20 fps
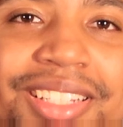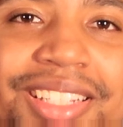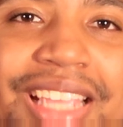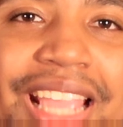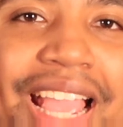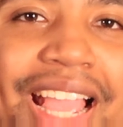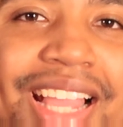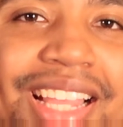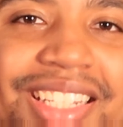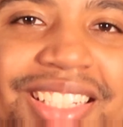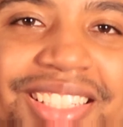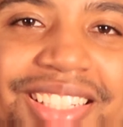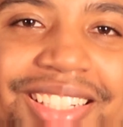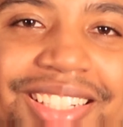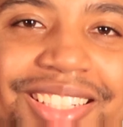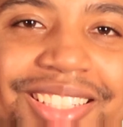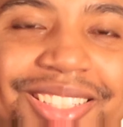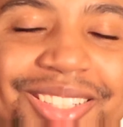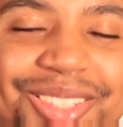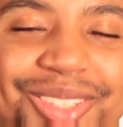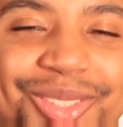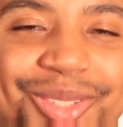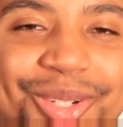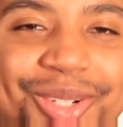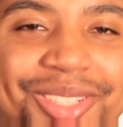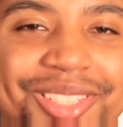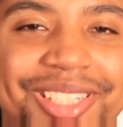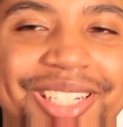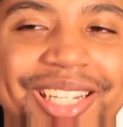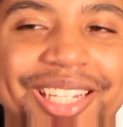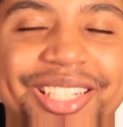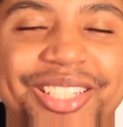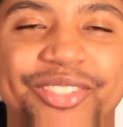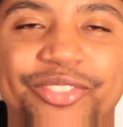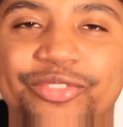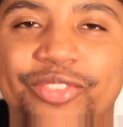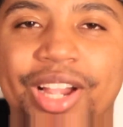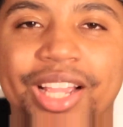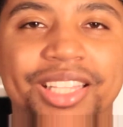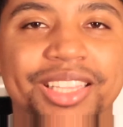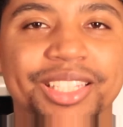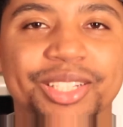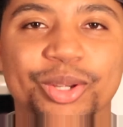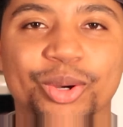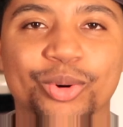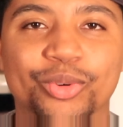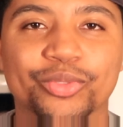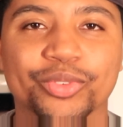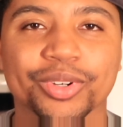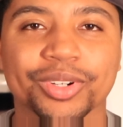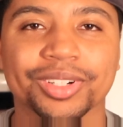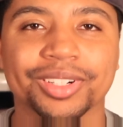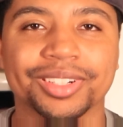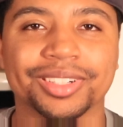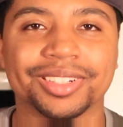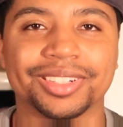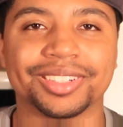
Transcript: Guys, the search is finally over.